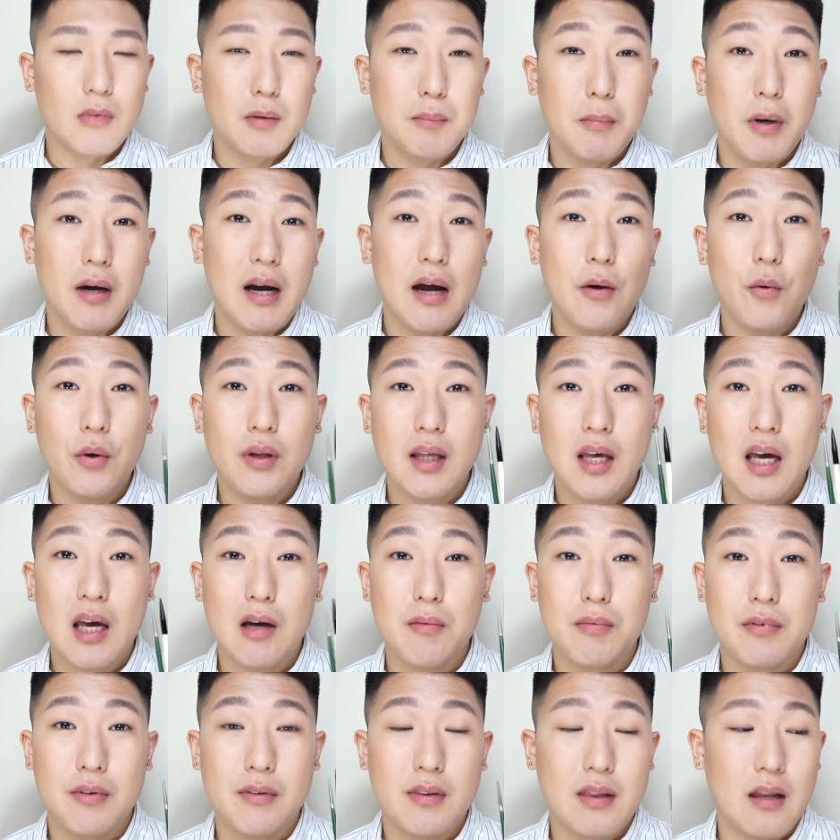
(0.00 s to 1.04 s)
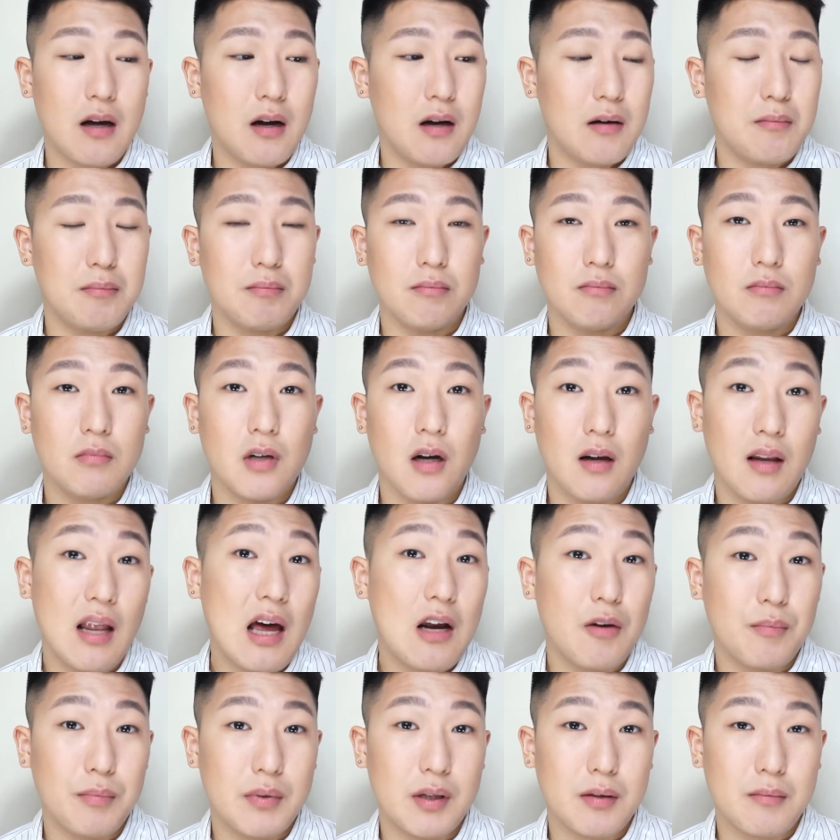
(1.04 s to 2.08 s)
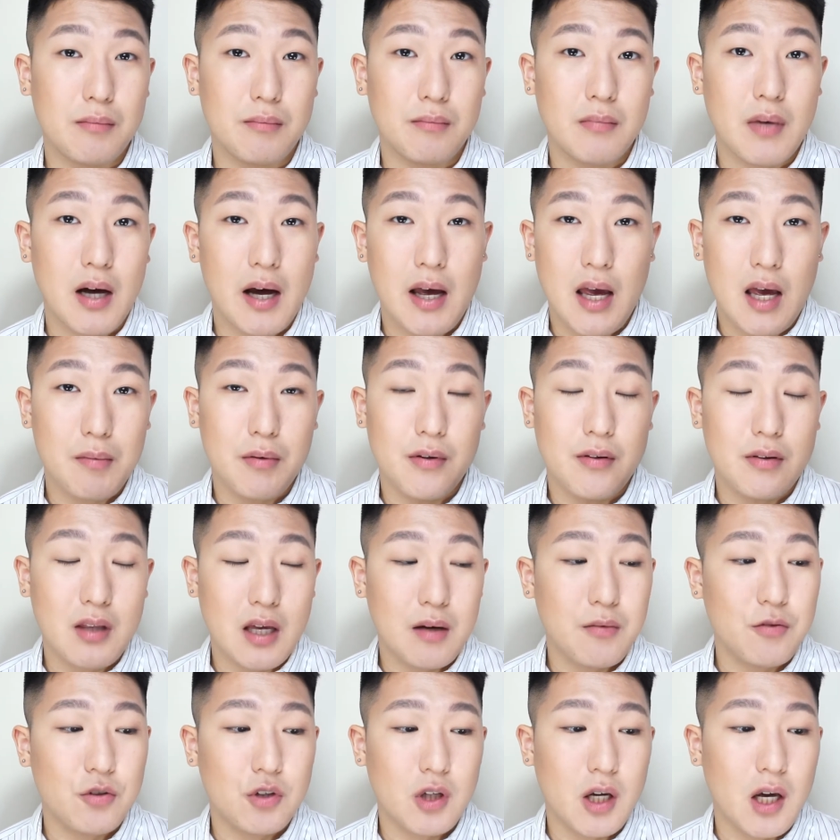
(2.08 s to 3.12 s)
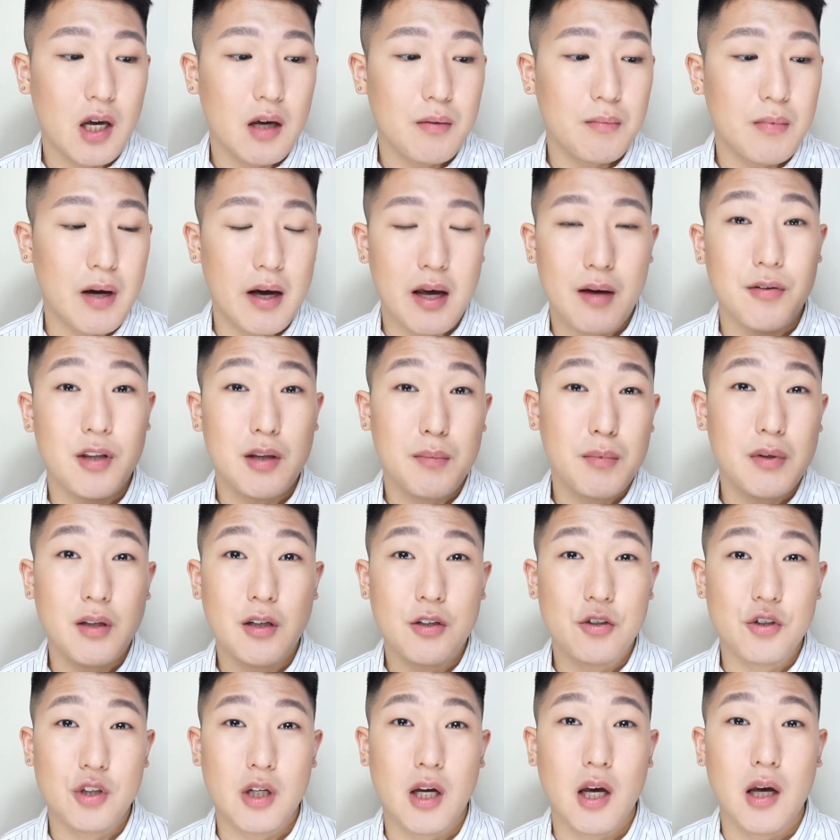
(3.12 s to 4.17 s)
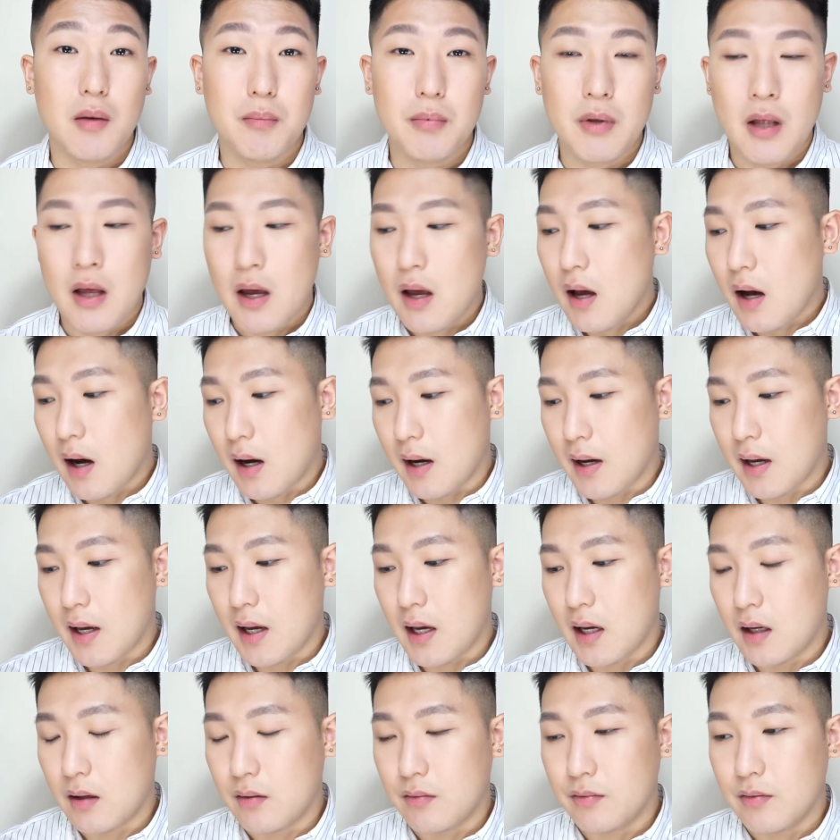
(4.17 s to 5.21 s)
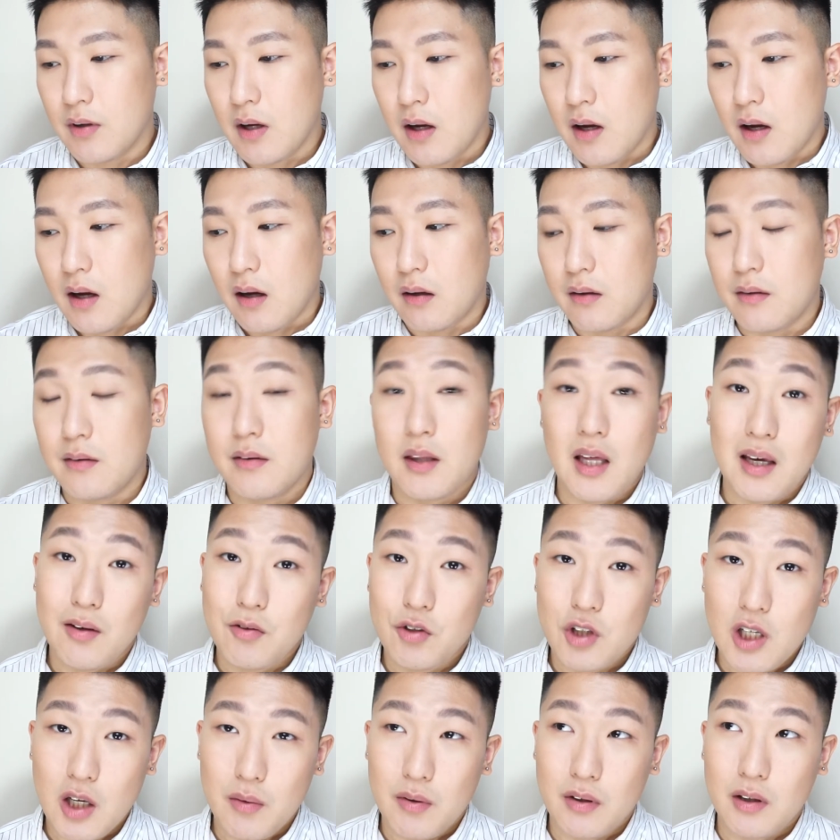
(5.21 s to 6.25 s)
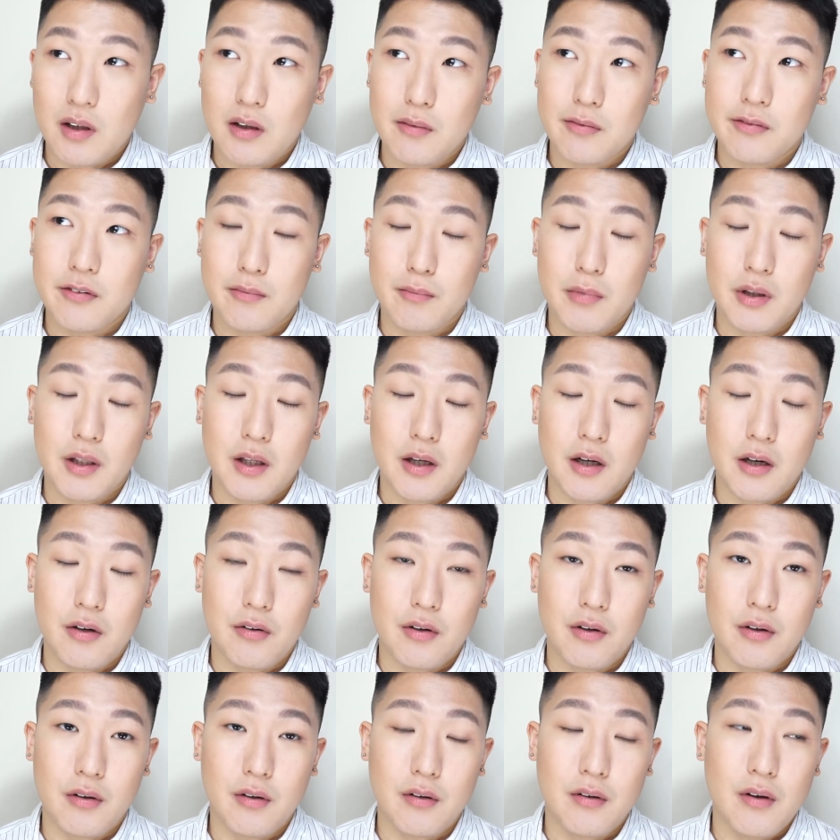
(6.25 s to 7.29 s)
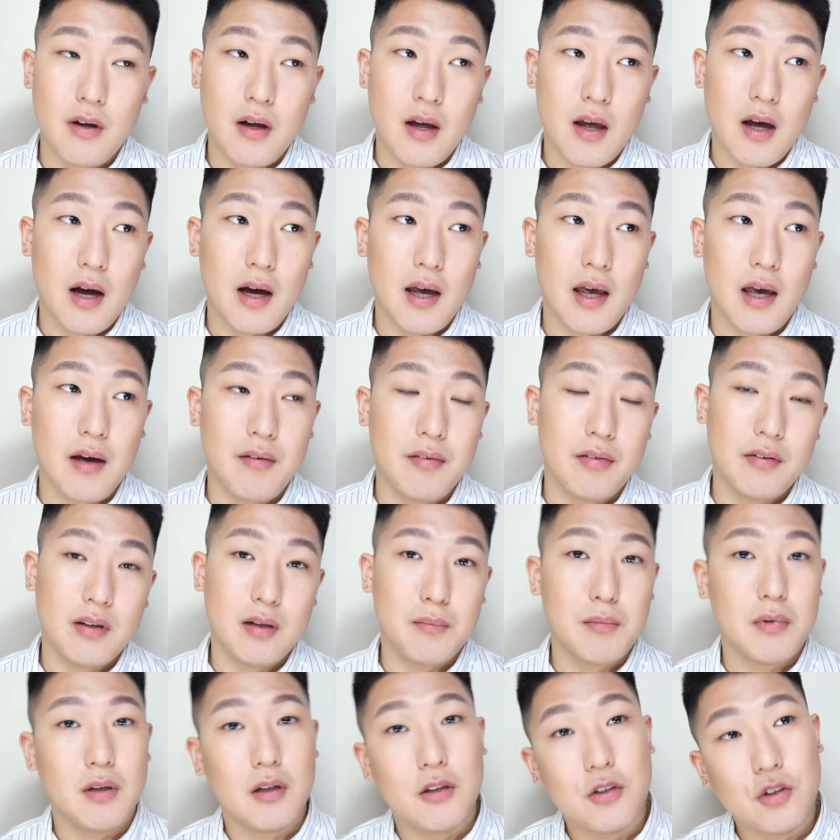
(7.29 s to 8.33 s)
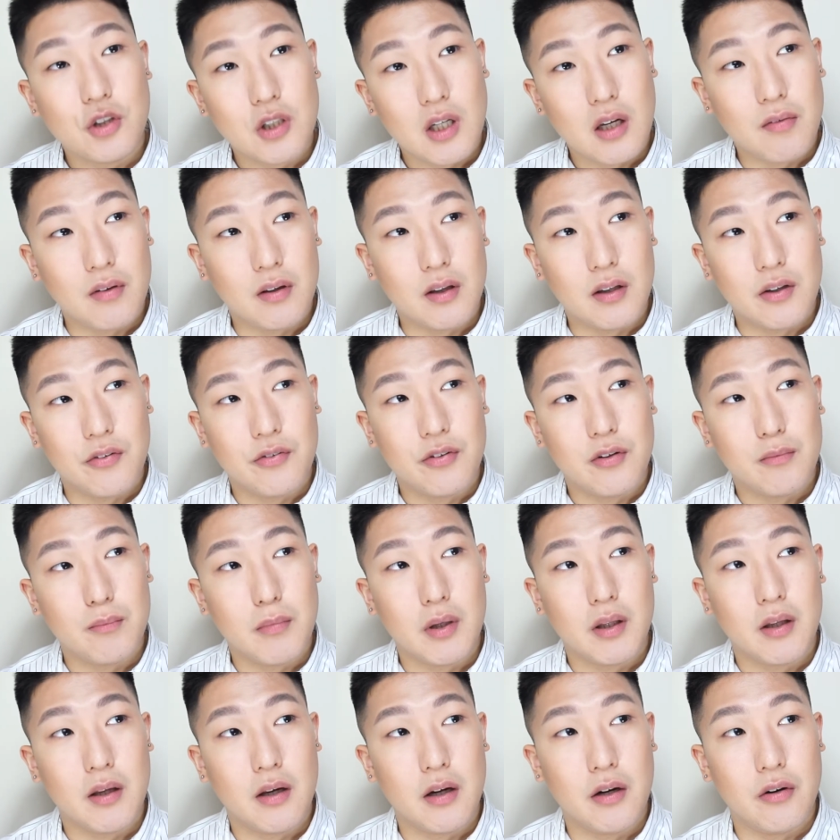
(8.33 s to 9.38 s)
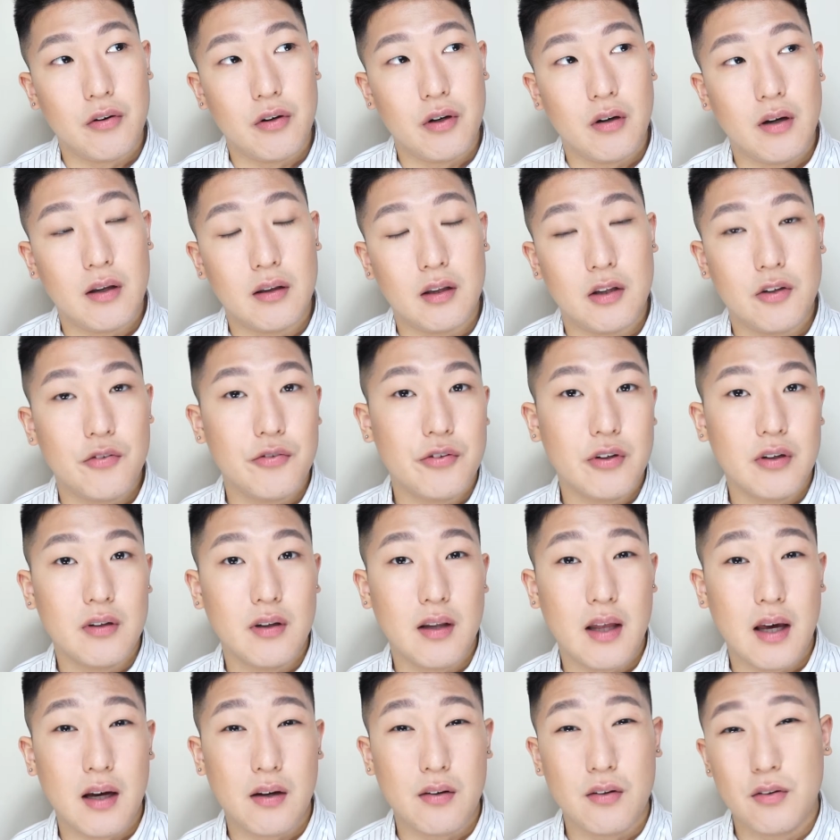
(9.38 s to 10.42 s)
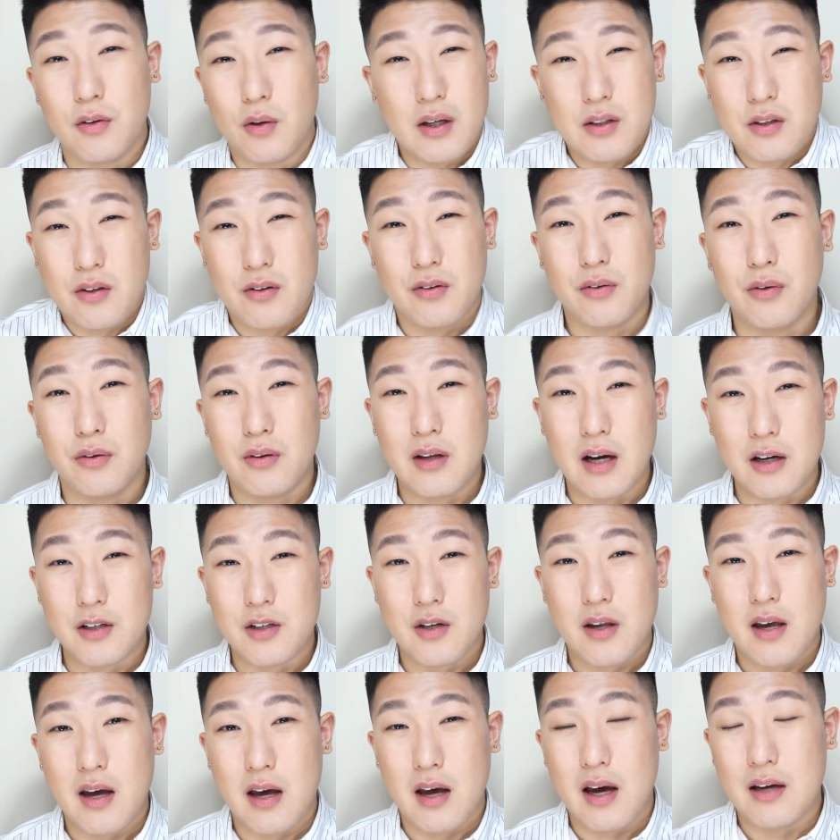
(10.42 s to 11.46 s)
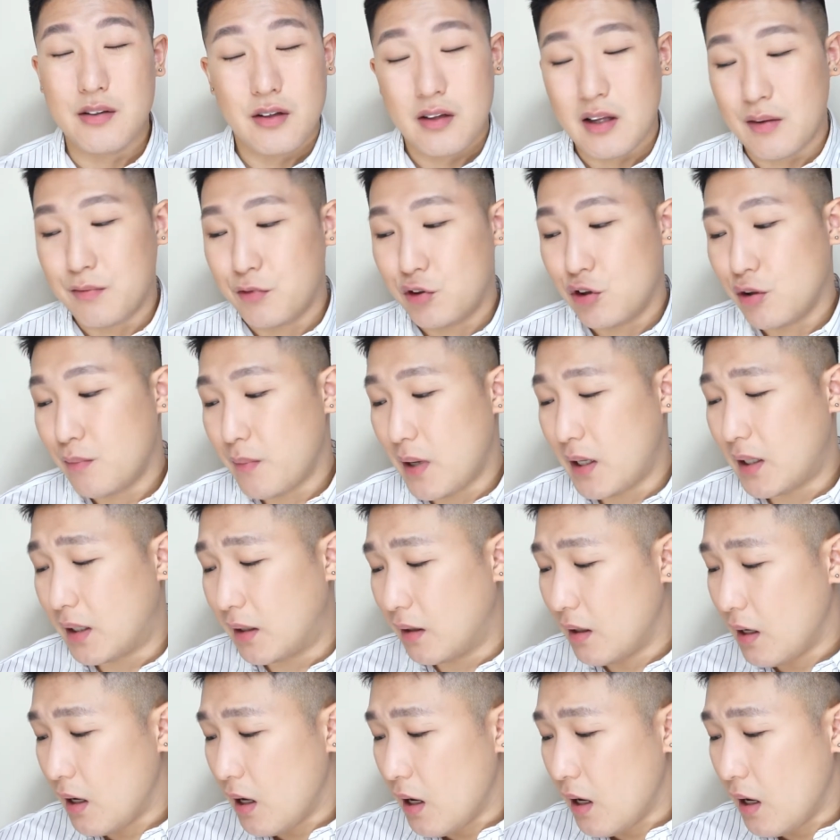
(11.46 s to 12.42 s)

But I already have a lot of them. I have a same shape, I have similar shape, I have a same shape in different material, I have similar shape in different material and different lengths. So I just have too many.